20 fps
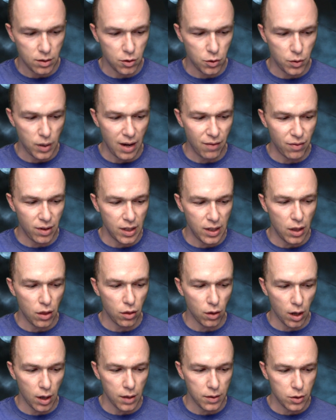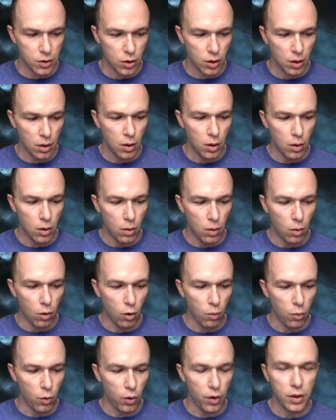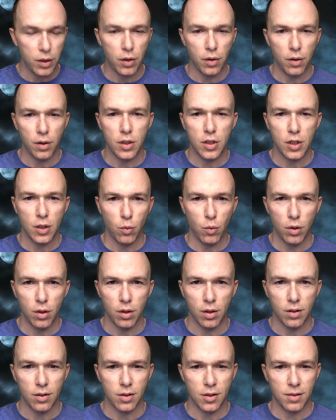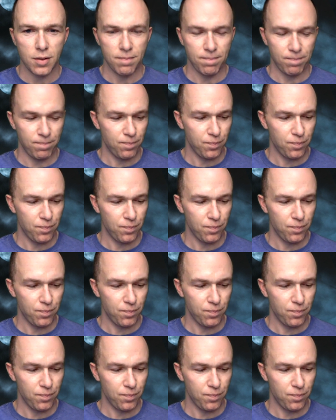Do you have any thoughts or more encouraging words?